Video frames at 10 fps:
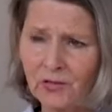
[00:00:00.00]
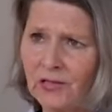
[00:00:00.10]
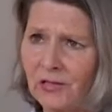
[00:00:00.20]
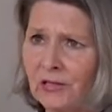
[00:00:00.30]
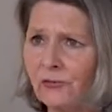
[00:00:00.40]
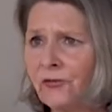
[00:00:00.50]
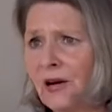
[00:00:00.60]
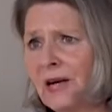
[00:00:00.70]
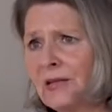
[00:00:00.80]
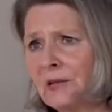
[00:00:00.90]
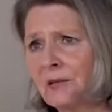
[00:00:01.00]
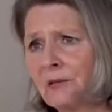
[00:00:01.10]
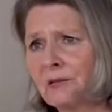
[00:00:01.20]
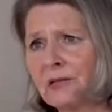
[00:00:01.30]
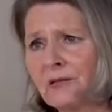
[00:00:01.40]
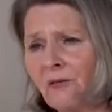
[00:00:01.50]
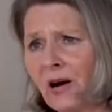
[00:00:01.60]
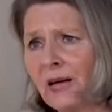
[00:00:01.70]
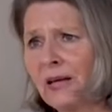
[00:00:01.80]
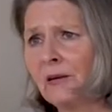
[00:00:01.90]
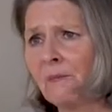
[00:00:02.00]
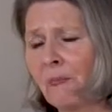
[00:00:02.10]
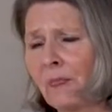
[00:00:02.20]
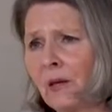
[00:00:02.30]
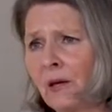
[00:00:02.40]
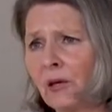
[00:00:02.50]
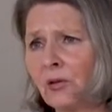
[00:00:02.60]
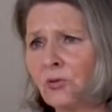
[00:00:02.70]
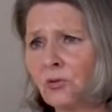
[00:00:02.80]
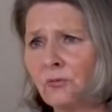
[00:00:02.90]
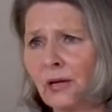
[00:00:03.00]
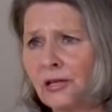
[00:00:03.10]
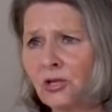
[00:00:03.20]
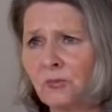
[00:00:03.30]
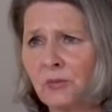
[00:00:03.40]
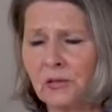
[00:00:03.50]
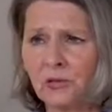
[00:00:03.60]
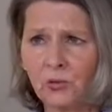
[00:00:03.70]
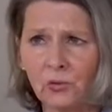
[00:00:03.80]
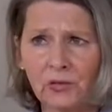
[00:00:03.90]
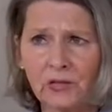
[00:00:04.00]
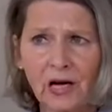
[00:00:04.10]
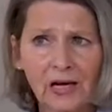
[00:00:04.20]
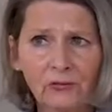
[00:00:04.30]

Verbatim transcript: Increase phase two with alpha lipoic acid, for example.